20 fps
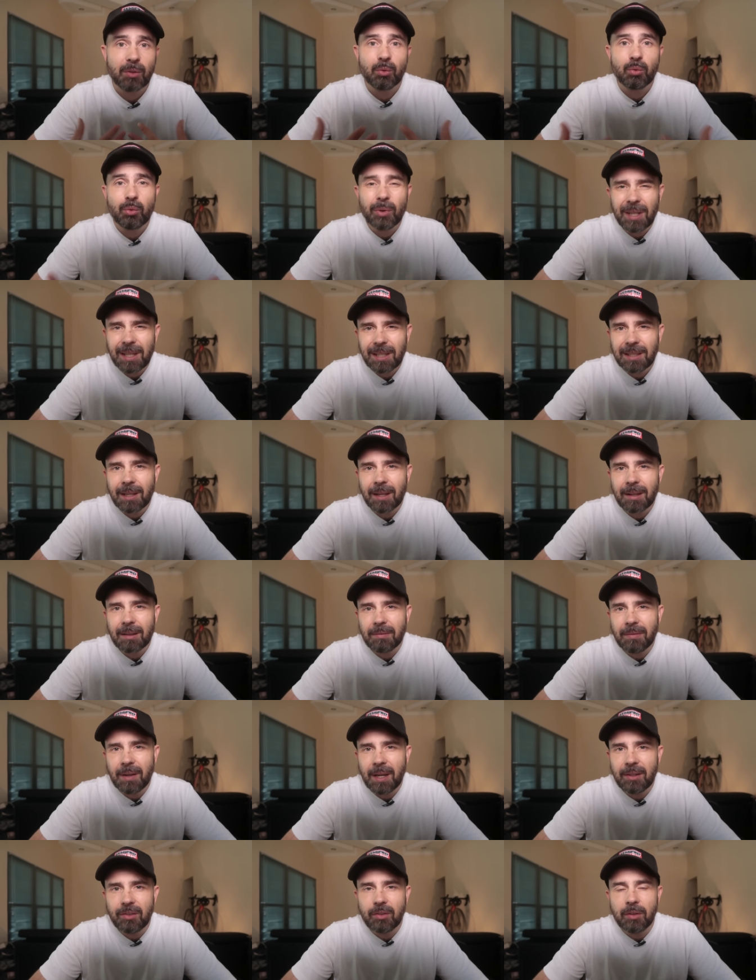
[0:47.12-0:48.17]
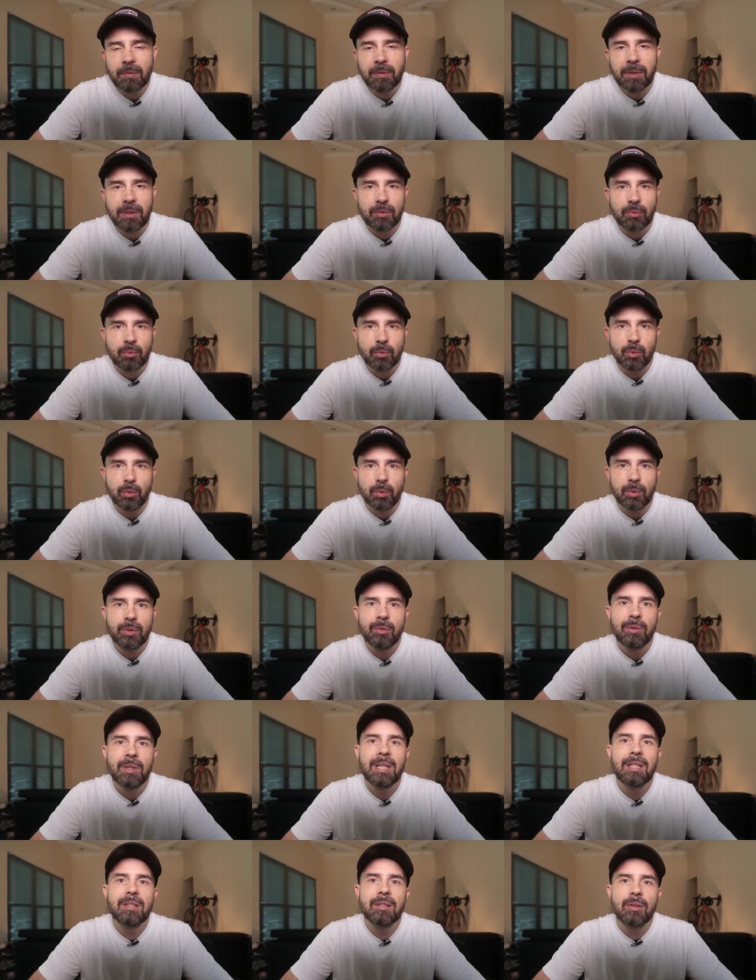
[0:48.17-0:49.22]
to really take advantage of this rule, you
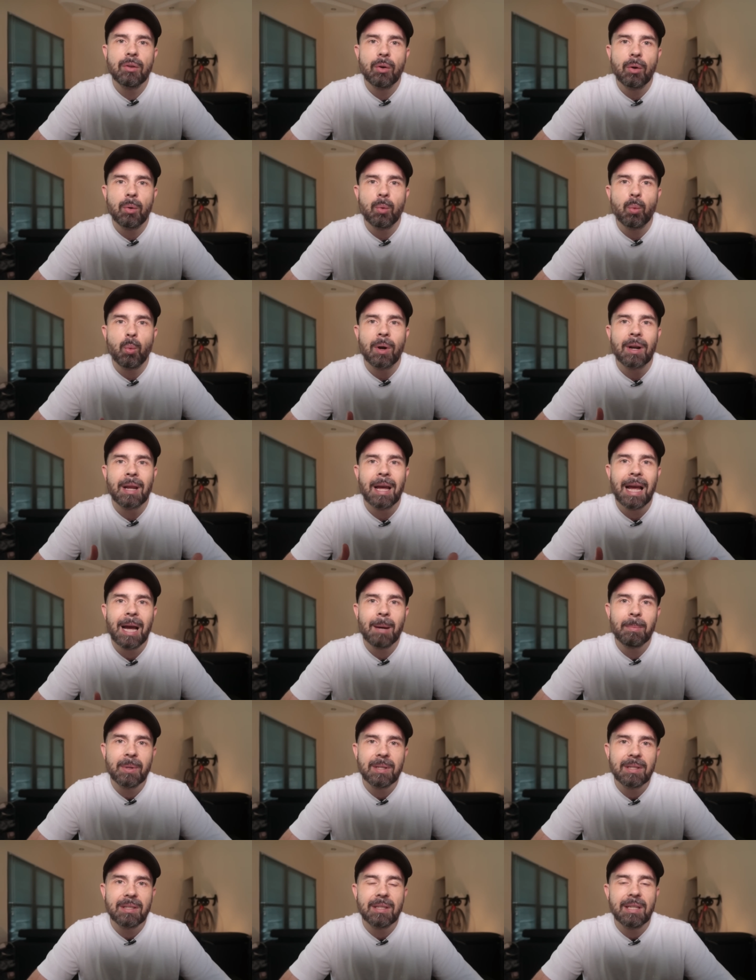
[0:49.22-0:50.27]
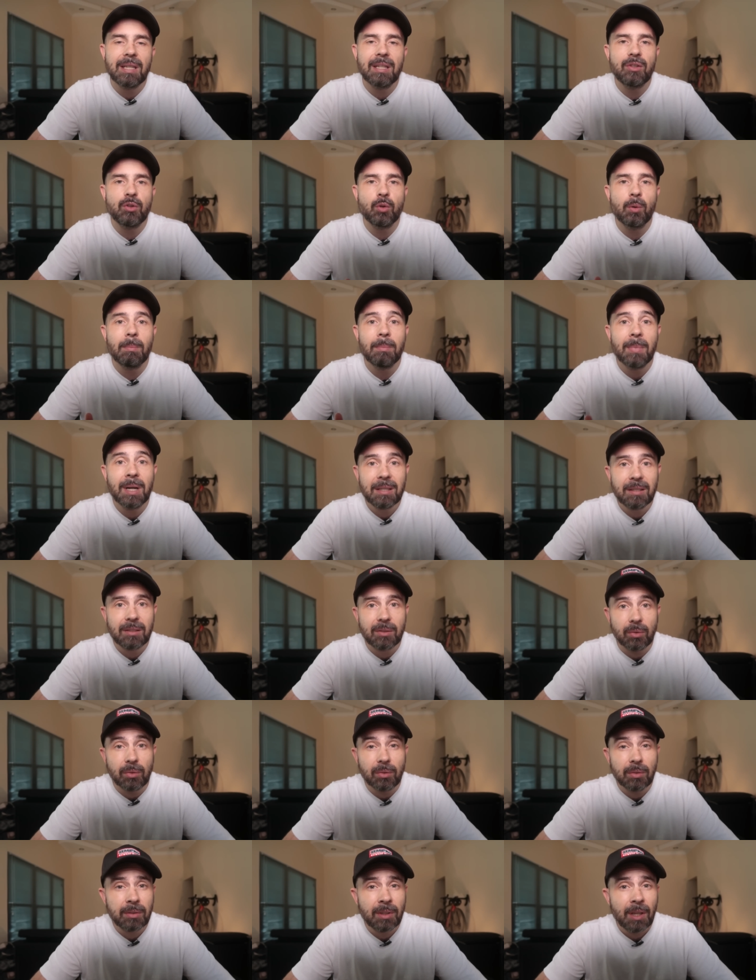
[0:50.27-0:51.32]
need to know what happens in your
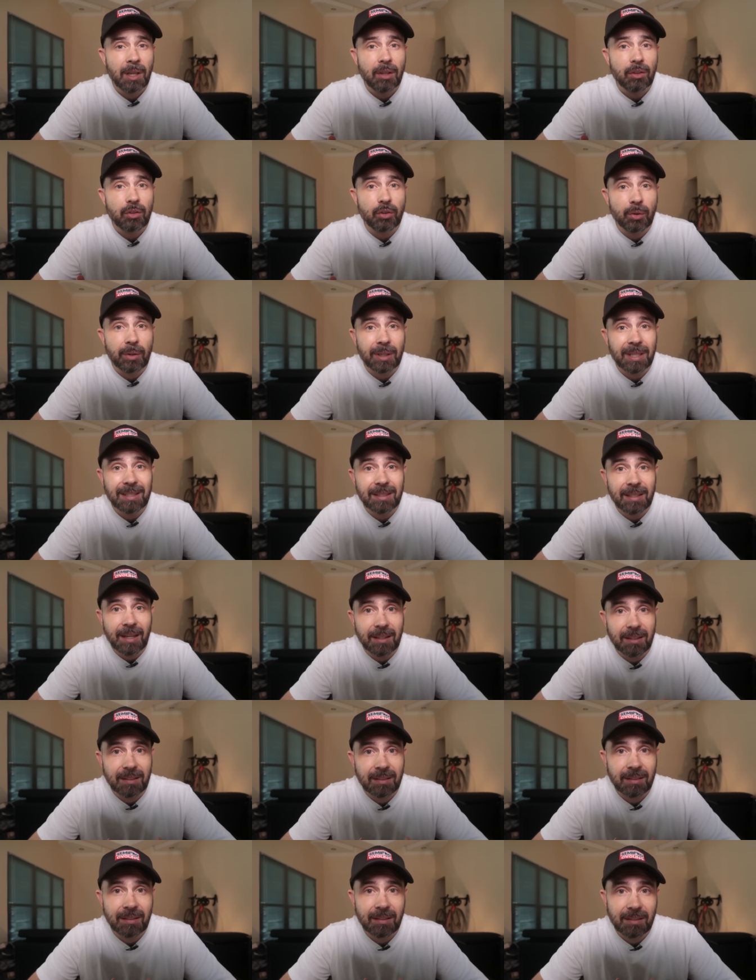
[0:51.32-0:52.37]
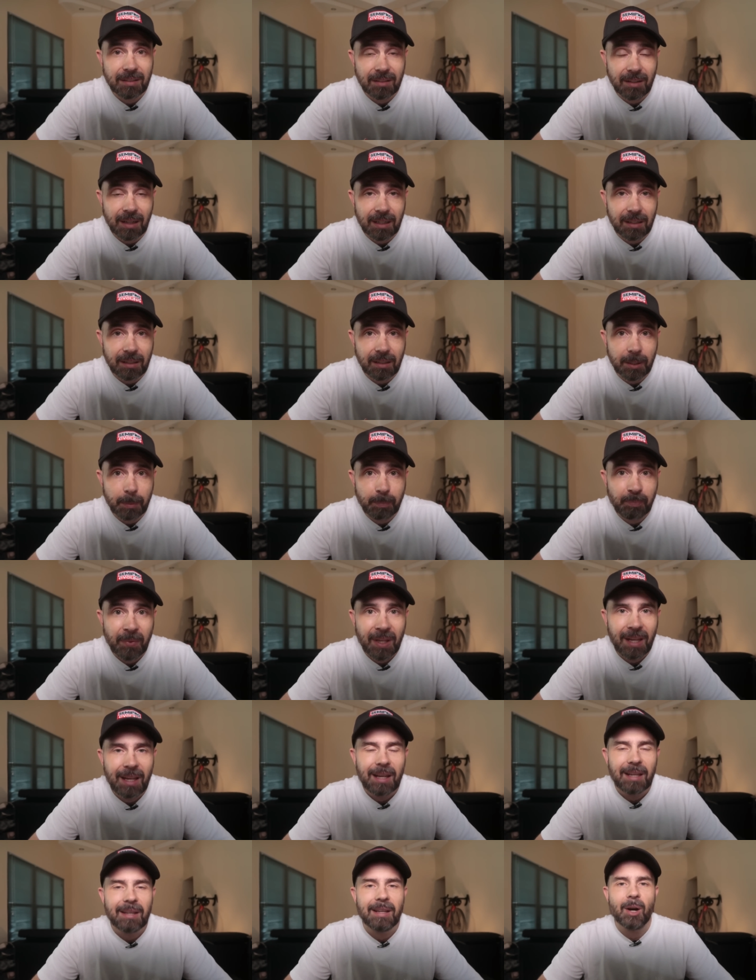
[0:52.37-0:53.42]
muscles during intense cycling.
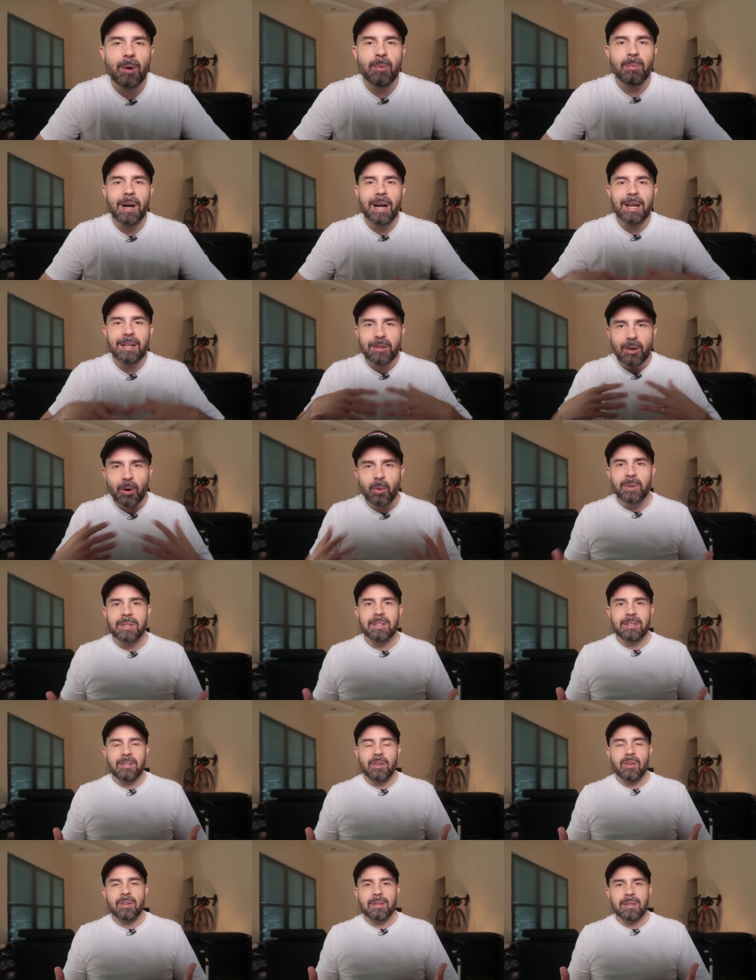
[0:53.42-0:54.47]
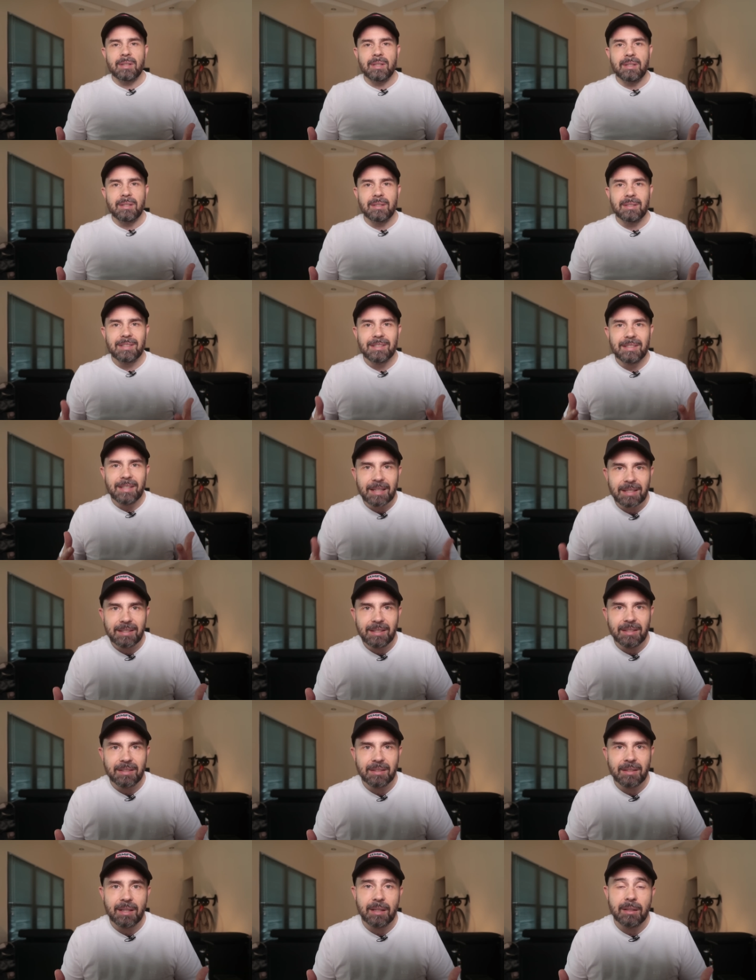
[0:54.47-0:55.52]
Now, I know it's not the
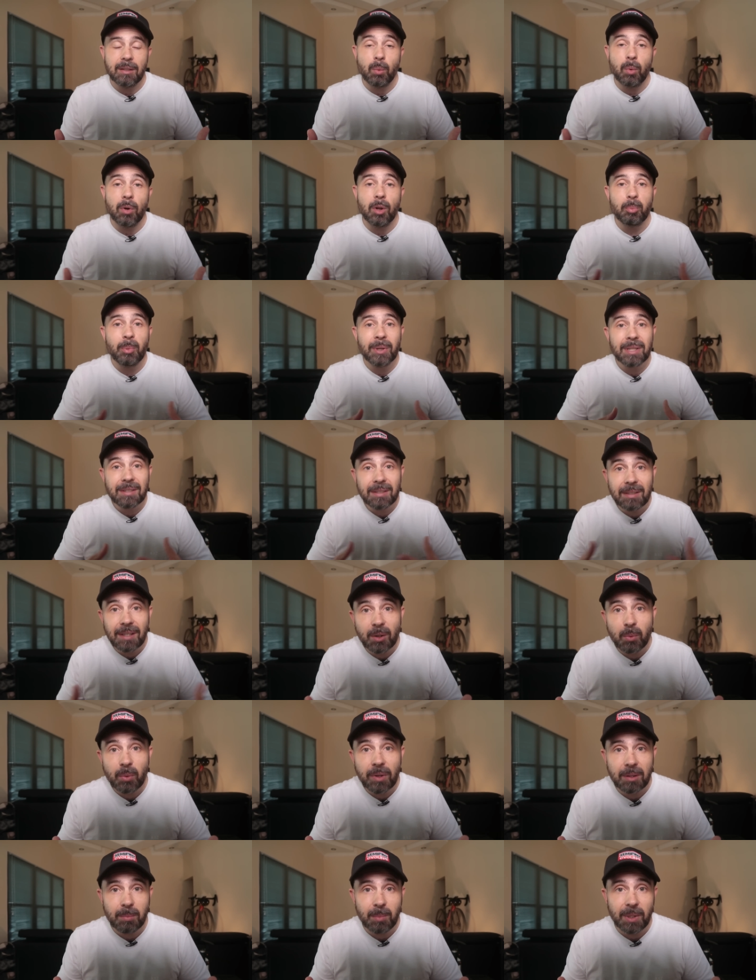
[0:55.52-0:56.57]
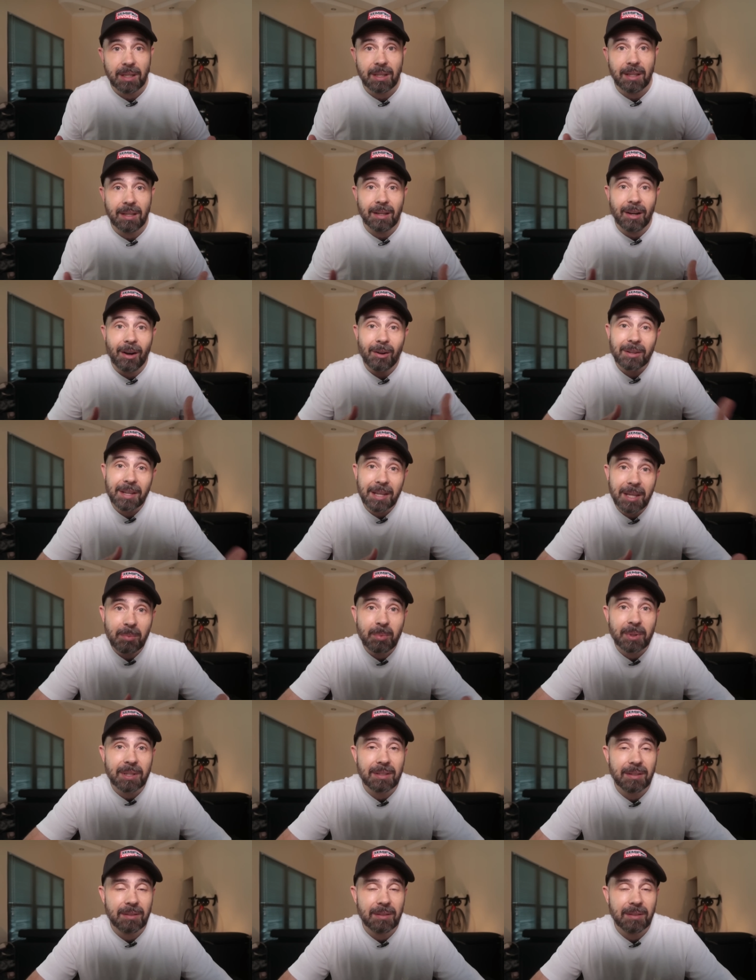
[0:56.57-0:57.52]
sexiest thing in the world, but stick with me here. I'll keep it